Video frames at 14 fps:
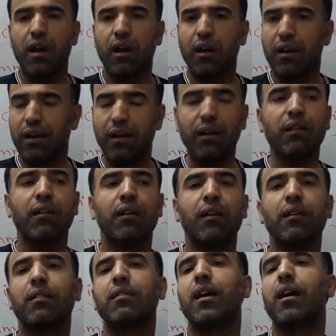clear,
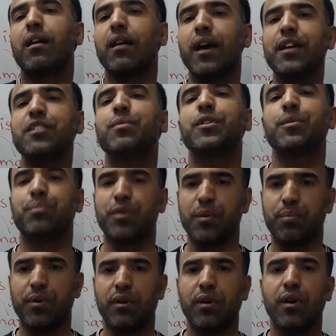they are liked by the
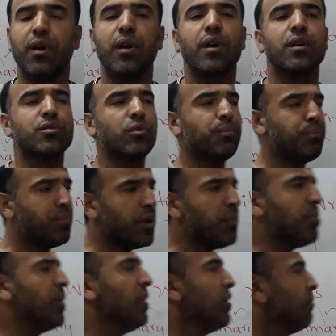people. So
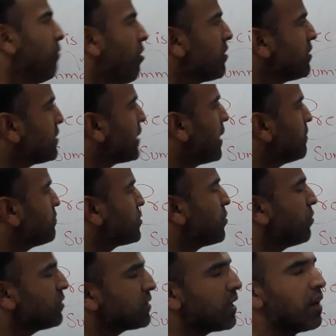people in modern times
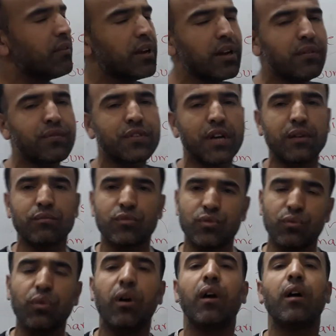don't have enough time
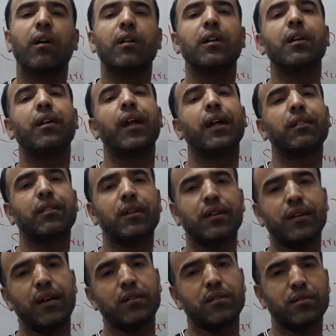to read lengthy
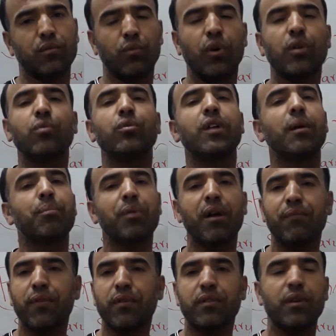text. What do they
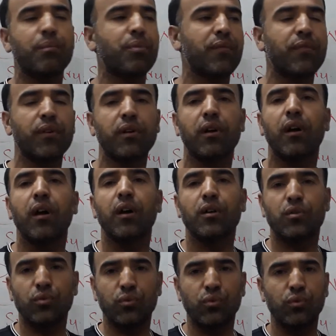prefer? They prefer
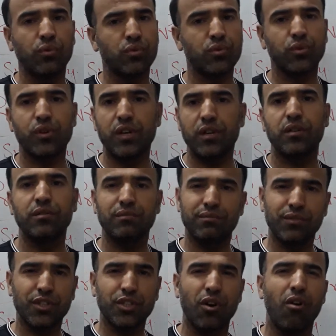to read
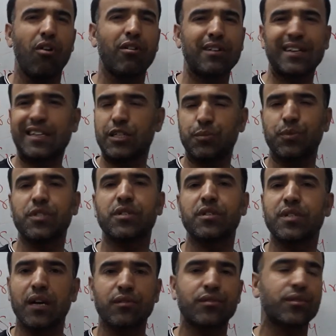short, crispy
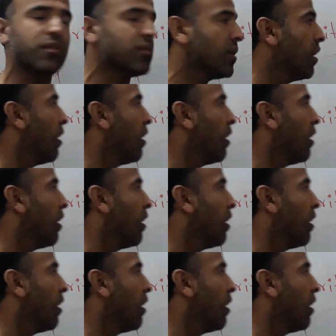sentences.